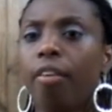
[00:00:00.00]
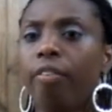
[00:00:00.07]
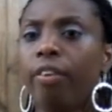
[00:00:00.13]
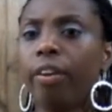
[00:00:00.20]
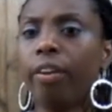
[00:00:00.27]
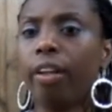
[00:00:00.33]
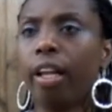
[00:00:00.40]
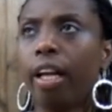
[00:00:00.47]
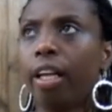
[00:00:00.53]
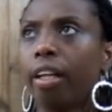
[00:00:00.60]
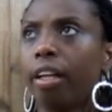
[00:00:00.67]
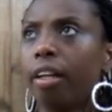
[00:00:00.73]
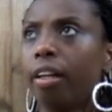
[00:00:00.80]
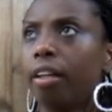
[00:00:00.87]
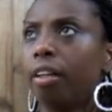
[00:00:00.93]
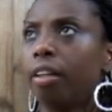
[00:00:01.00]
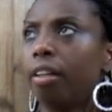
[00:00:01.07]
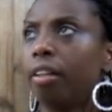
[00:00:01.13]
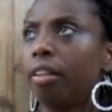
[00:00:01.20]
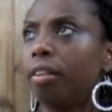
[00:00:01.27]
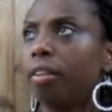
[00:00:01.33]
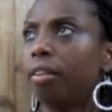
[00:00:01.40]
feel like,
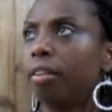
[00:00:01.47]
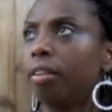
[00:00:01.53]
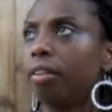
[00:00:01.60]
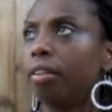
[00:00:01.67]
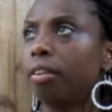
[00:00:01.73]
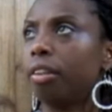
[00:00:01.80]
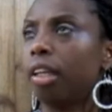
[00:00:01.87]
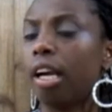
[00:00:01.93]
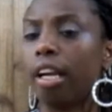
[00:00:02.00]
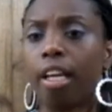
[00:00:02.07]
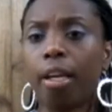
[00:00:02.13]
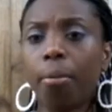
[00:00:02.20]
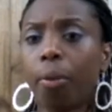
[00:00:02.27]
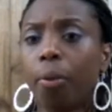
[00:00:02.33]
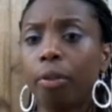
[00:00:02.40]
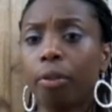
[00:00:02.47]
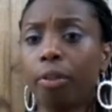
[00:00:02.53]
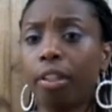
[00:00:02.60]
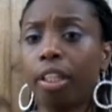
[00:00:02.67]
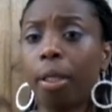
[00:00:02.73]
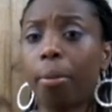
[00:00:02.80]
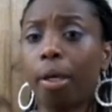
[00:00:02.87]
I can't remember what I was
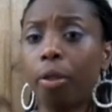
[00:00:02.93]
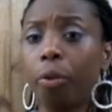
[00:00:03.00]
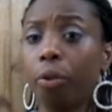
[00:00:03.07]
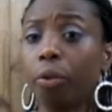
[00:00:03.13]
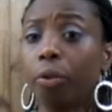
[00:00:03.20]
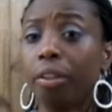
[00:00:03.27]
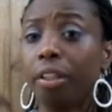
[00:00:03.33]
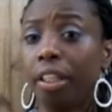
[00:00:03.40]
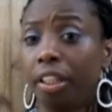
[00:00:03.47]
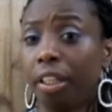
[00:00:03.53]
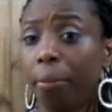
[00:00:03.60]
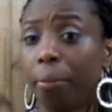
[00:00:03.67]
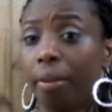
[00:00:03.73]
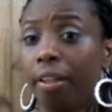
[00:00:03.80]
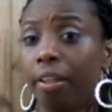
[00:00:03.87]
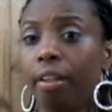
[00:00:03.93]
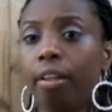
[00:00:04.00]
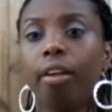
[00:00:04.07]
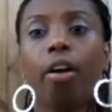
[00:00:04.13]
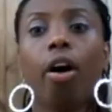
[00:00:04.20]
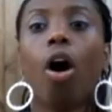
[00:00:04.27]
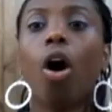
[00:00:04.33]
going to say, but I knew I was going to say something.
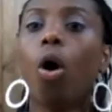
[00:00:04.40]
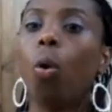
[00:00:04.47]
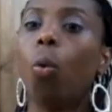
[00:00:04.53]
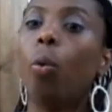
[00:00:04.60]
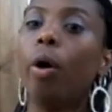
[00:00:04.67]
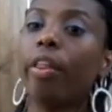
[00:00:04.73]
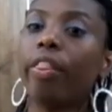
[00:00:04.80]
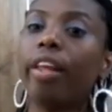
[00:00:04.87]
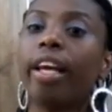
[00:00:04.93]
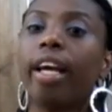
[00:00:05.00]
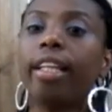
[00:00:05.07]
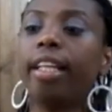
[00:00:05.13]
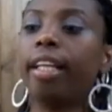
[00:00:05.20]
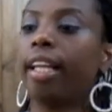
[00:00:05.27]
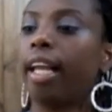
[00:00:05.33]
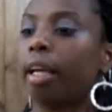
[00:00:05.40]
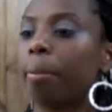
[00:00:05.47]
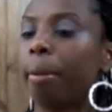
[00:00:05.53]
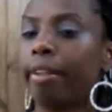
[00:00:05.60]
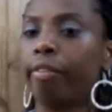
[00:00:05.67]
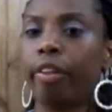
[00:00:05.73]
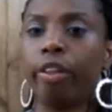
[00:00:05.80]
Oh, one thing I did like
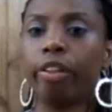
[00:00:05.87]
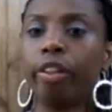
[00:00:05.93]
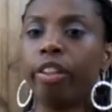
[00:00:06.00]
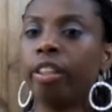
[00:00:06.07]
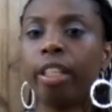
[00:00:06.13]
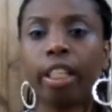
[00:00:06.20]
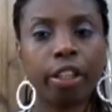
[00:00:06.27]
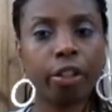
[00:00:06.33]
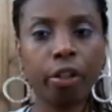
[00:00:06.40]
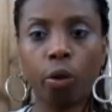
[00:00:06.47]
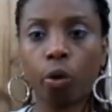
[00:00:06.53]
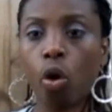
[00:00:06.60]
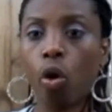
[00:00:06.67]
about the video, in terms of just the